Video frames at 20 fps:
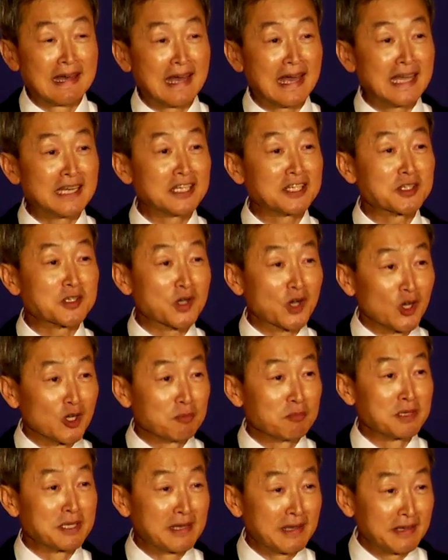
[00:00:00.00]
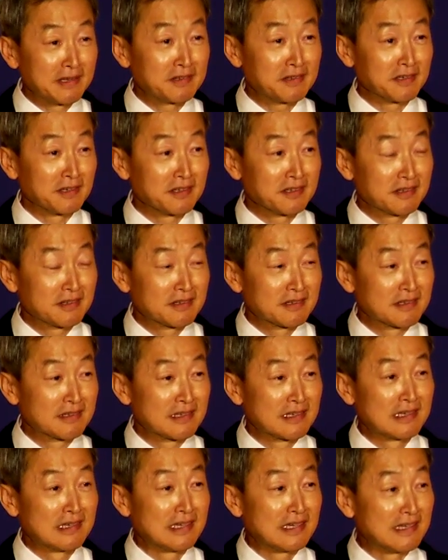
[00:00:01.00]
And it culminated
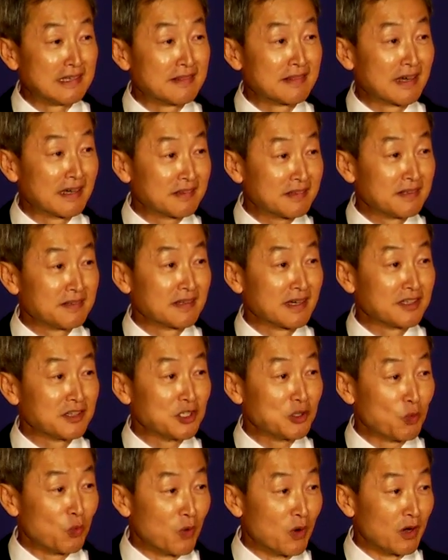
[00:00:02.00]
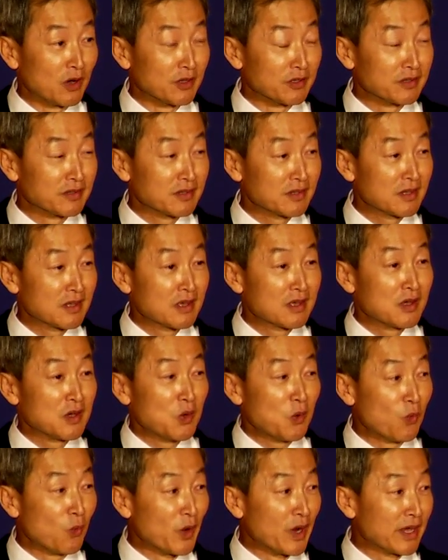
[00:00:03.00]
in 1991
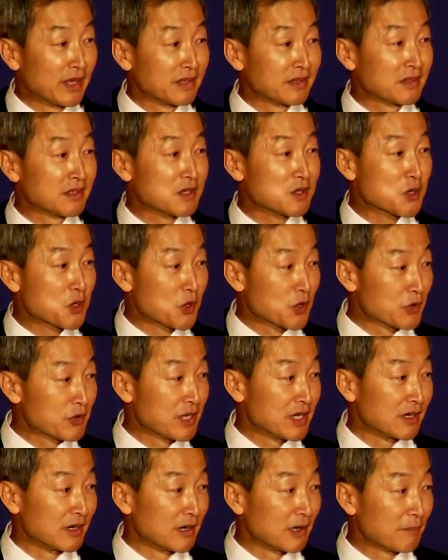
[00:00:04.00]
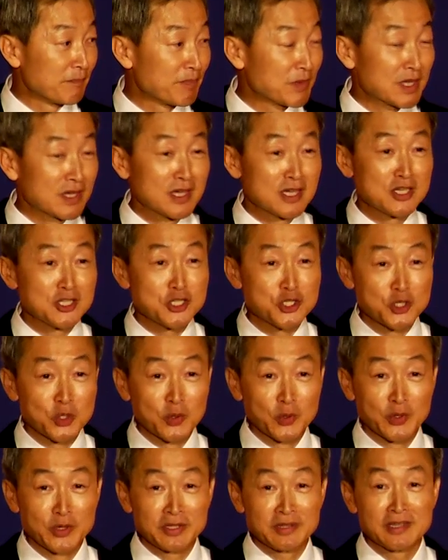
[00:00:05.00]
when Korea
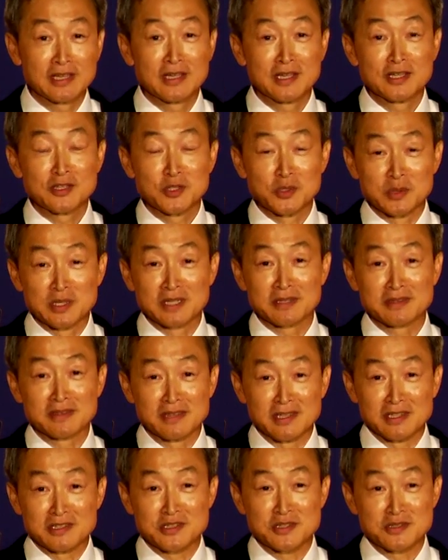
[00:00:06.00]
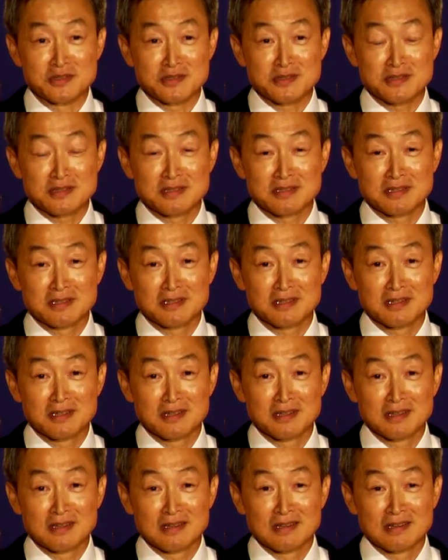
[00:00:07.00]
joined the United Nations.
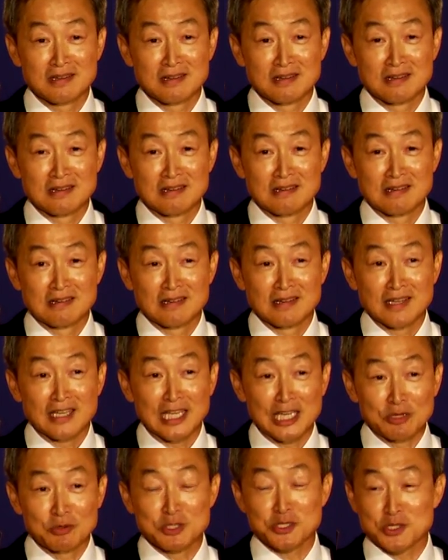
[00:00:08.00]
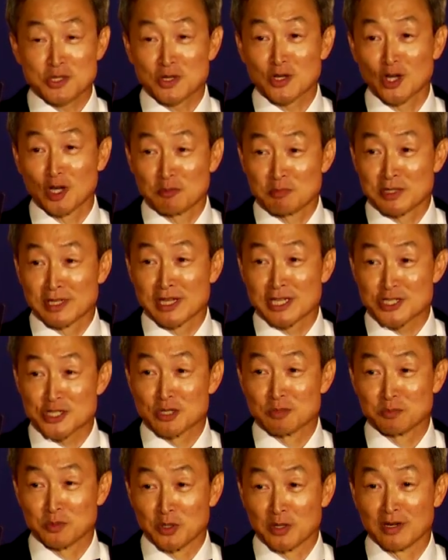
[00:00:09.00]
It was the
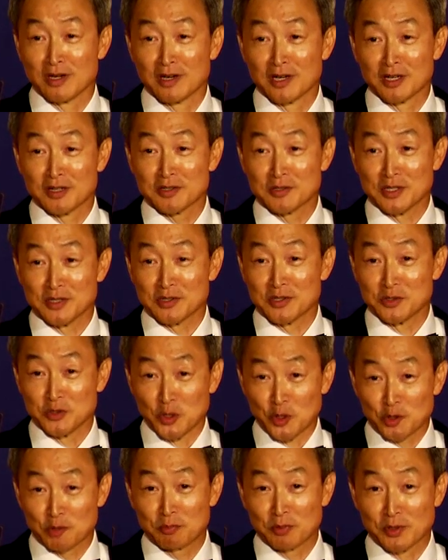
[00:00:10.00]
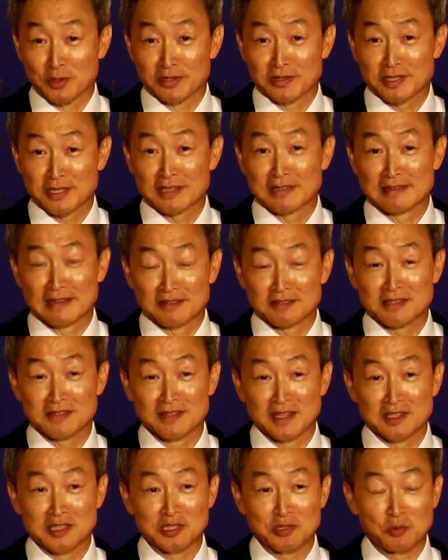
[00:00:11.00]
culmination of Nordpolitik in
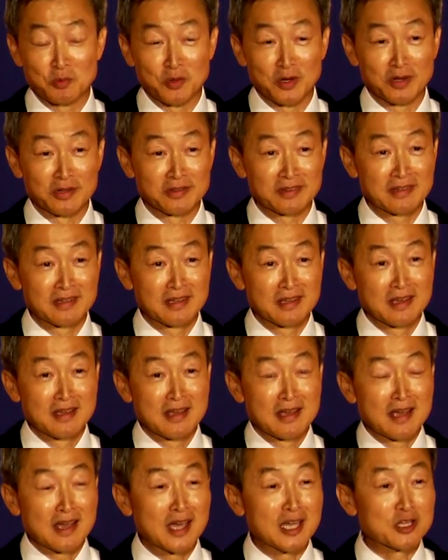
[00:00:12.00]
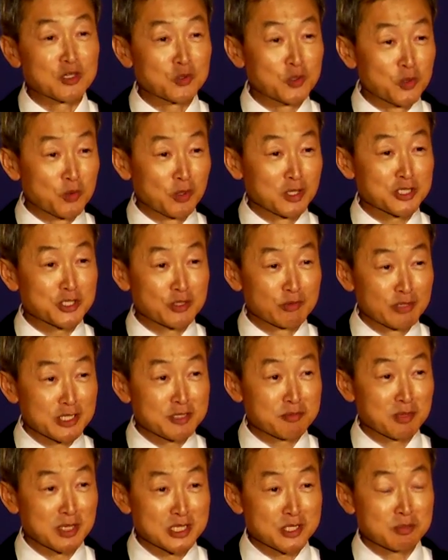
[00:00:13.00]
1991. And who was the
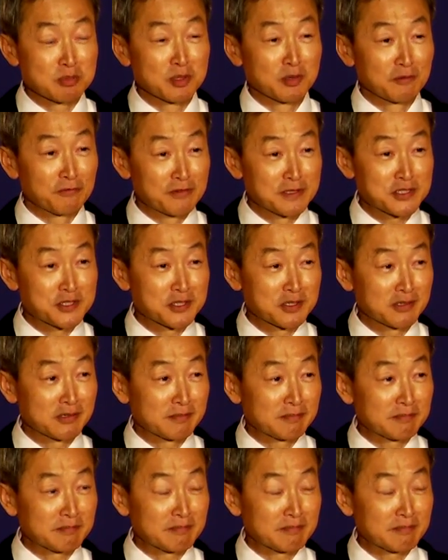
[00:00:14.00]
responsible official?